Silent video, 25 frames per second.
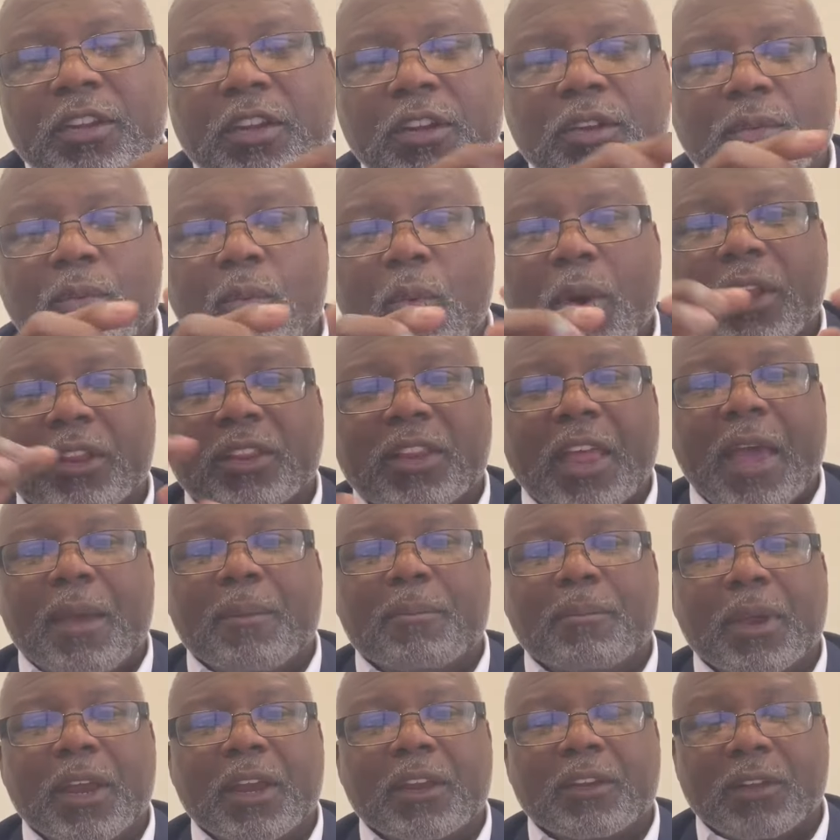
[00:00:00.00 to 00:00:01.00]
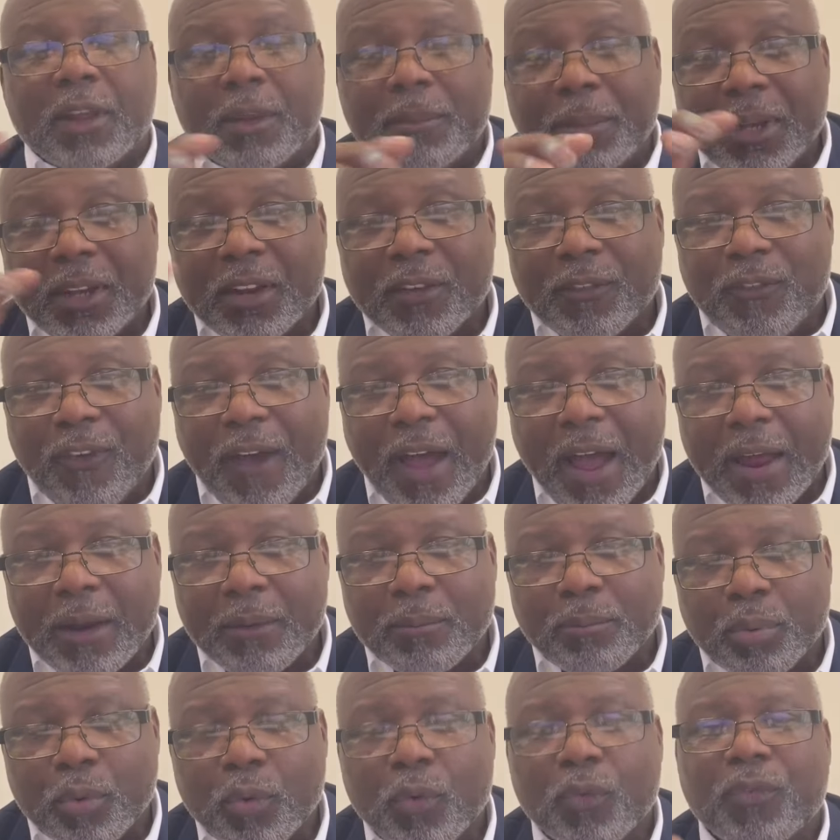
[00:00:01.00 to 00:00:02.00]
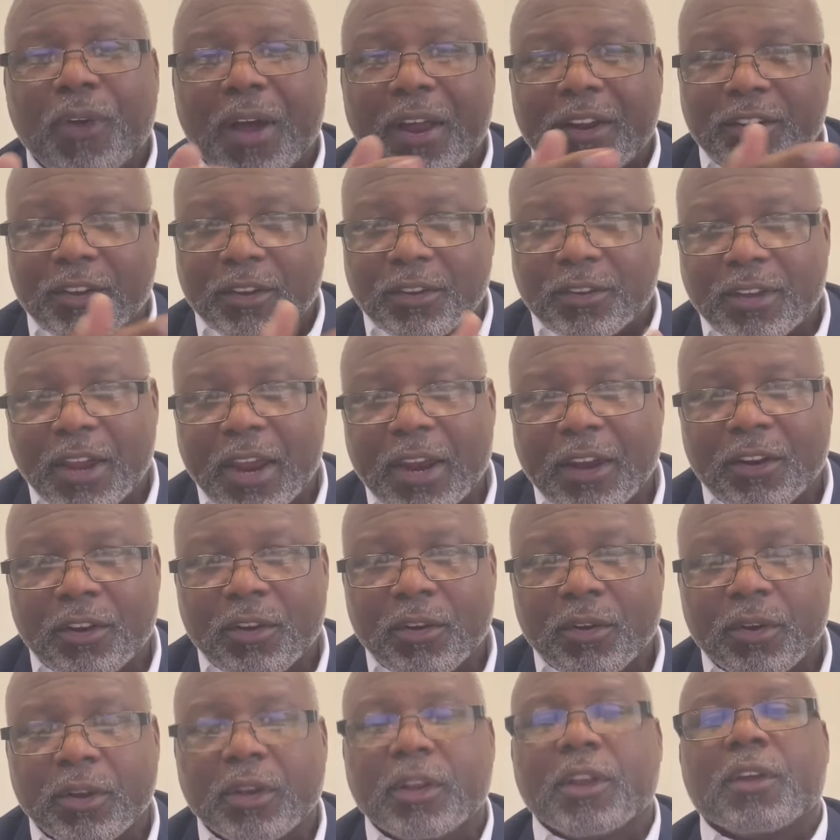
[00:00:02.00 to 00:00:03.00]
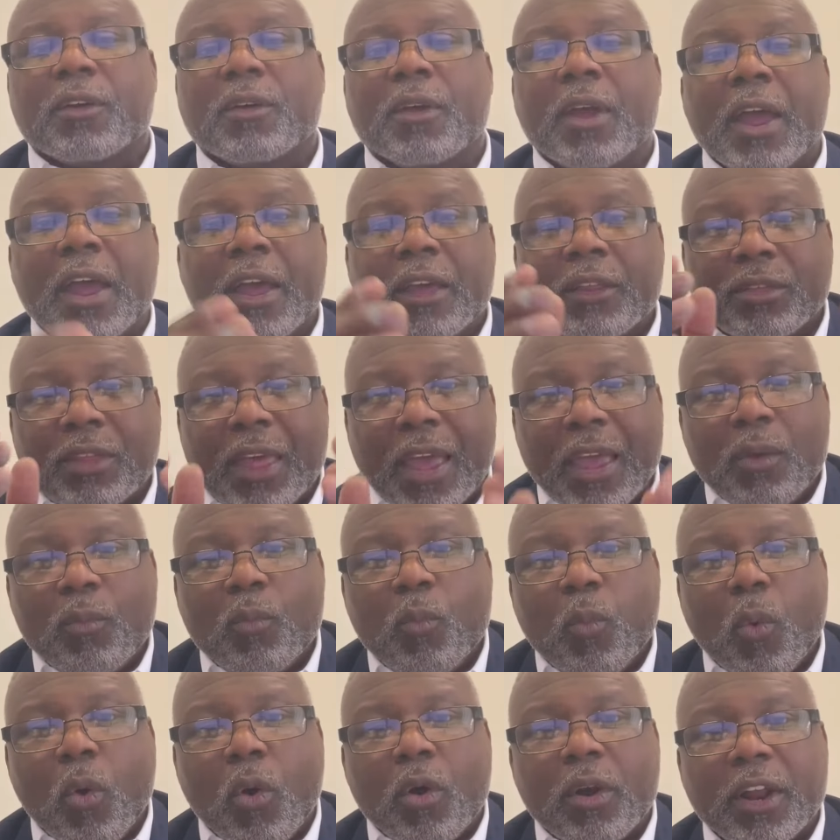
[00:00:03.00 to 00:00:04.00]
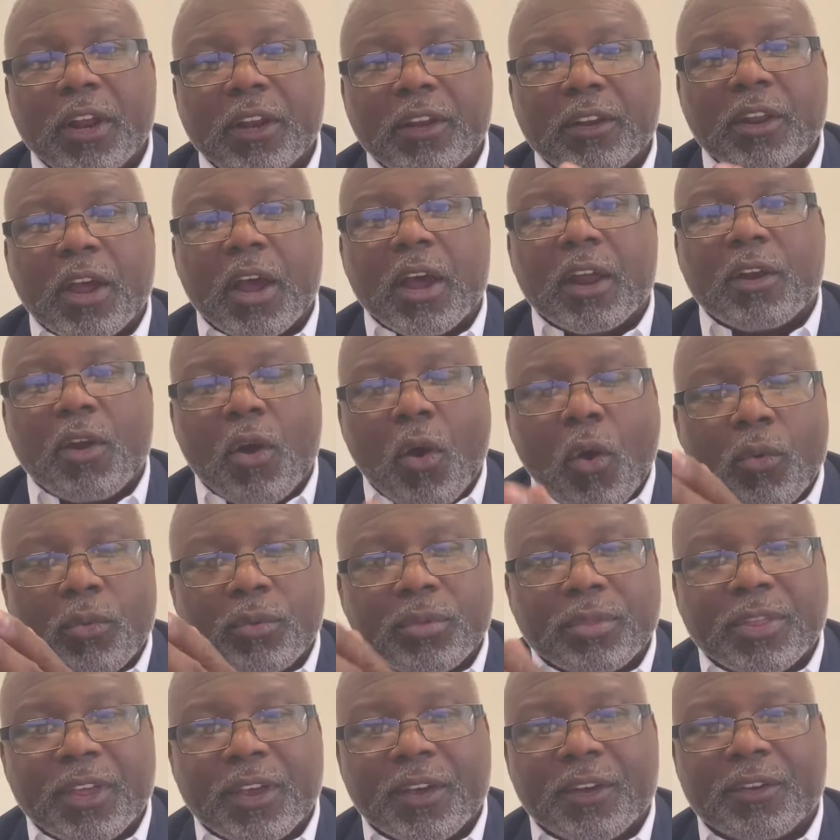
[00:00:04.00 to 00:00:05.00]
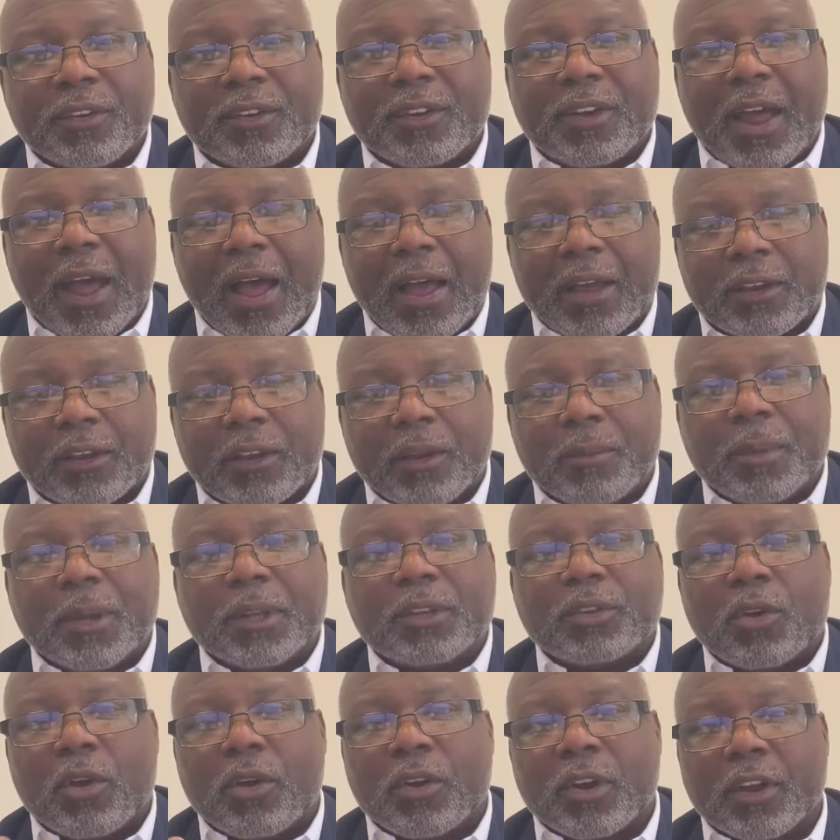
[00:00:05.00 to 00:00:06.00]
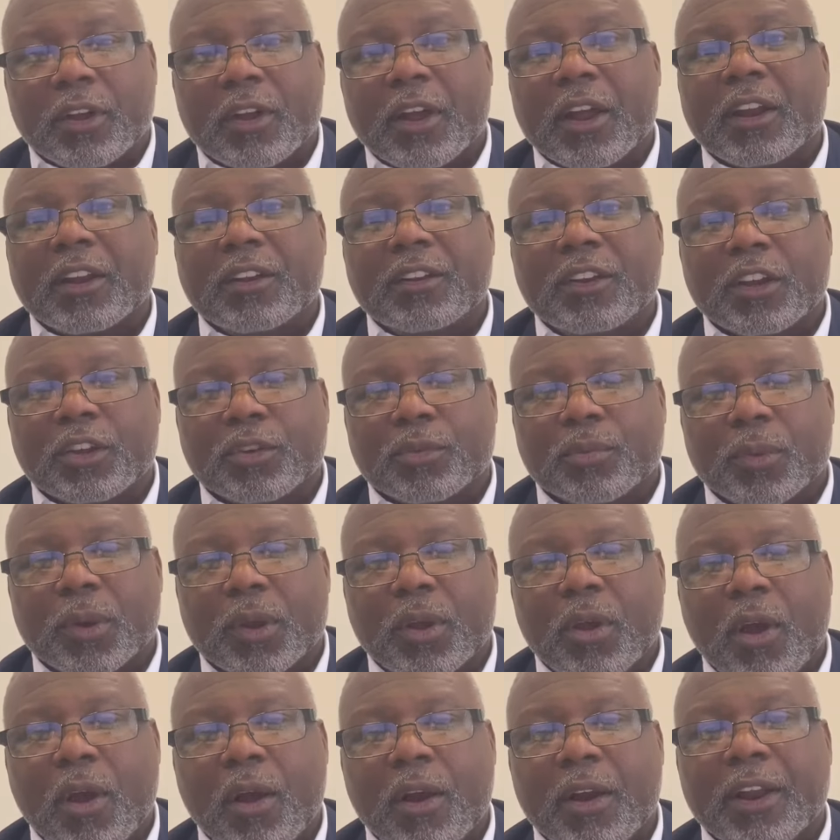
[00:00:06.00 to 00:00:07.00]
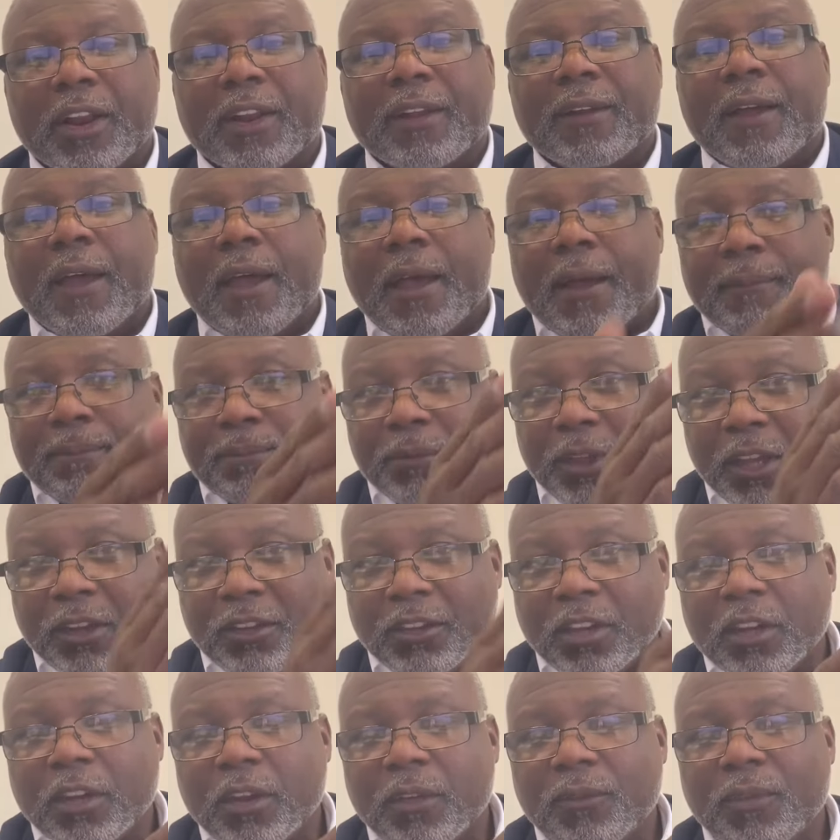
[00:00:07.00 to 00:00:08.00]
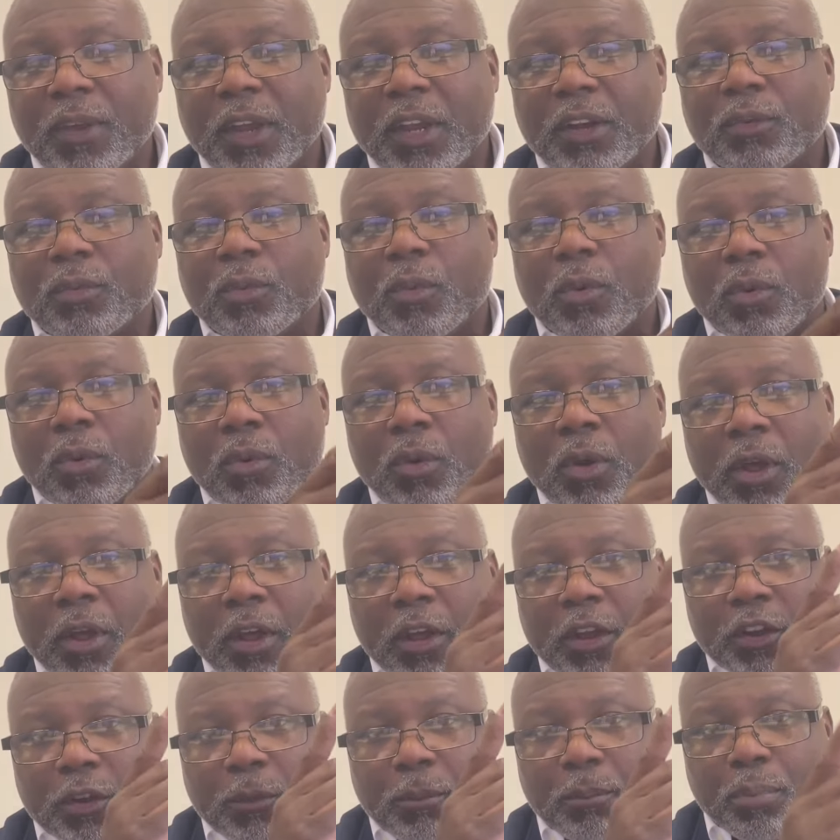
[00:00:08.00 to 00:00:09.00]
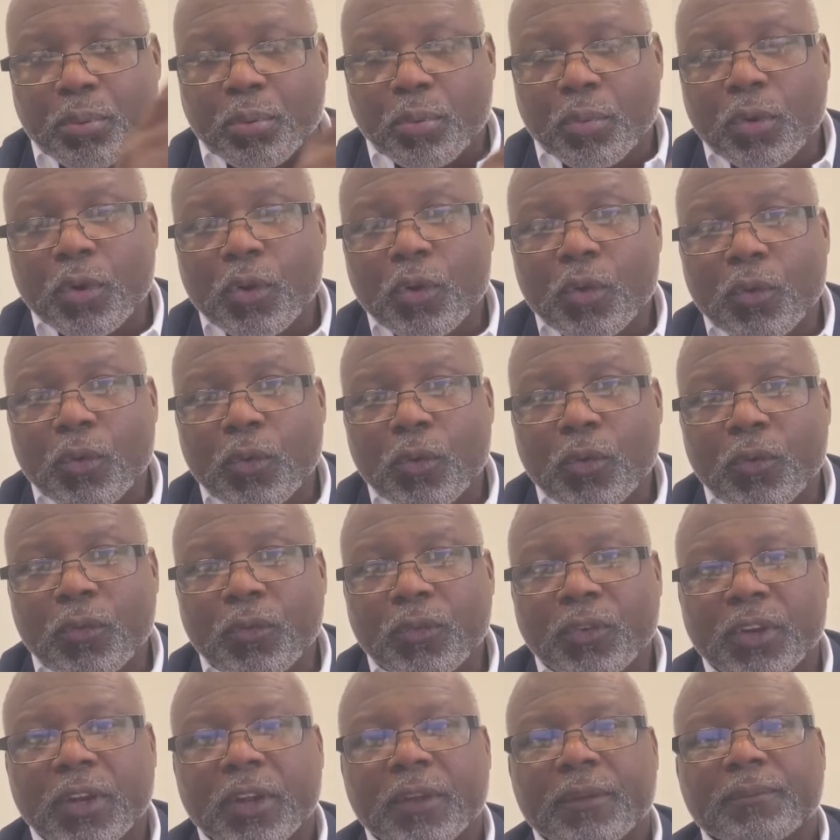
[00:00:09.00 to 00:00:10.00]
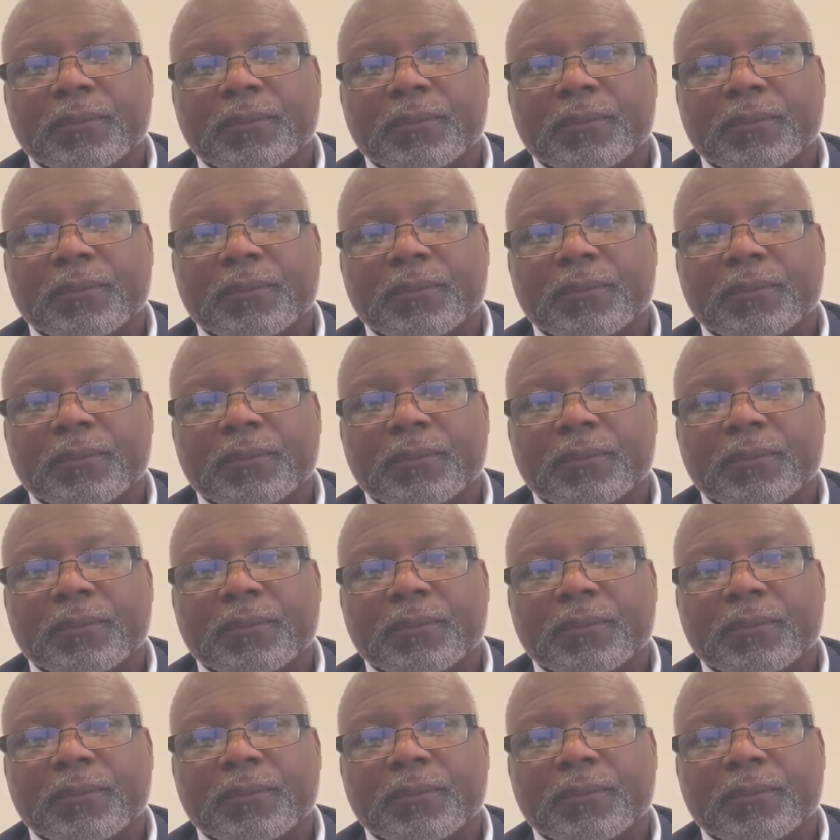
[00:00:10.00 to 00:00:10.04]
is what that means. Let me define proof. I just said it earlier. They want it done on their documents or they're going to disregard it. This individual proved